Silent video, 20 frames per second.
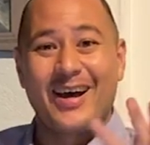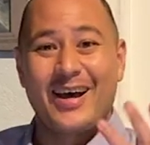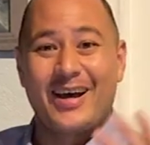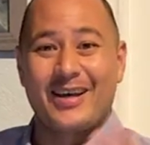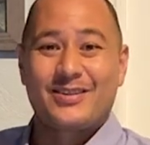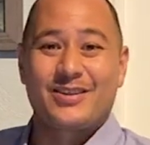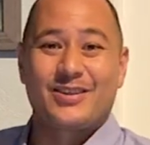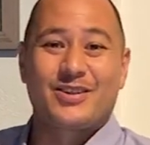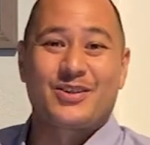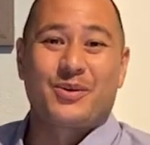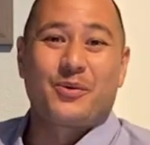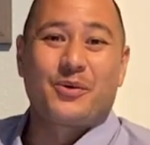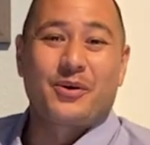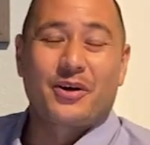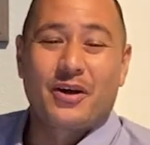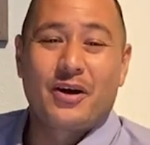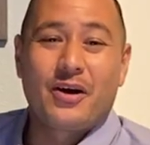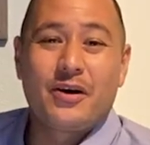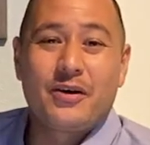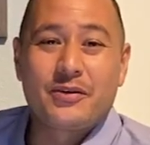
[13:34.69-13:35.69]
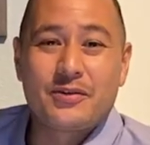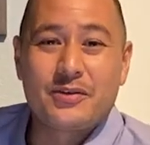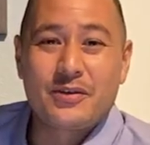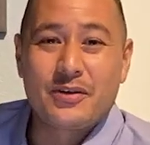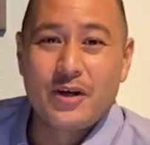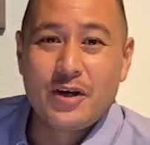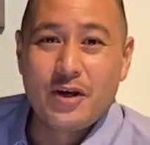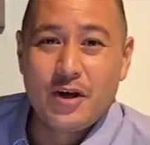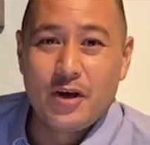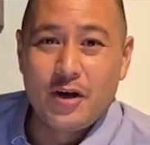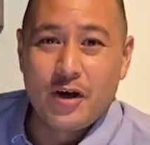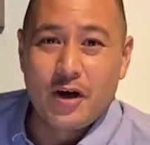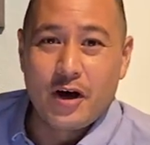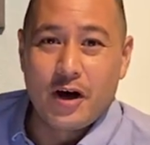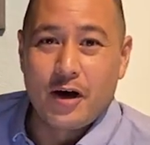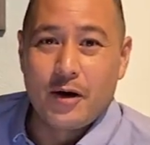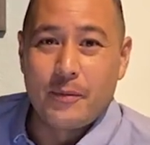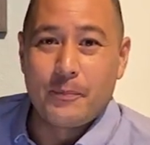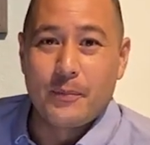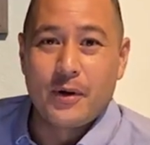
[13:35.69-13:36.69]
As the story goes,
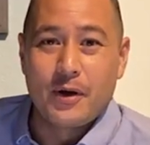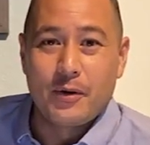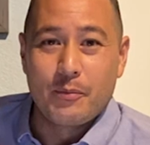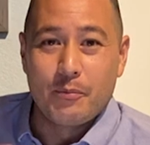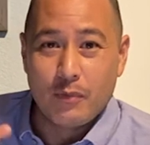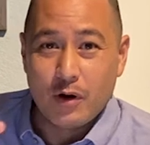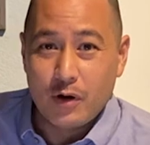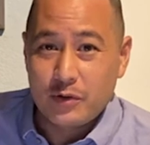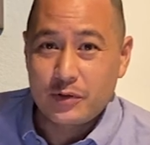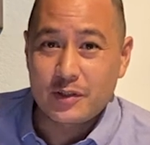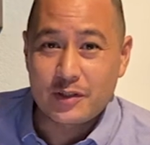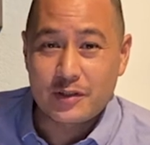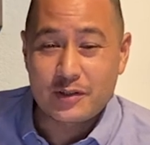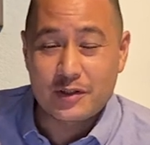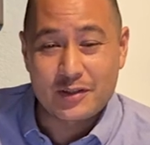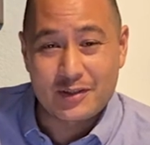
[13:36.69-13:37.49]
Moses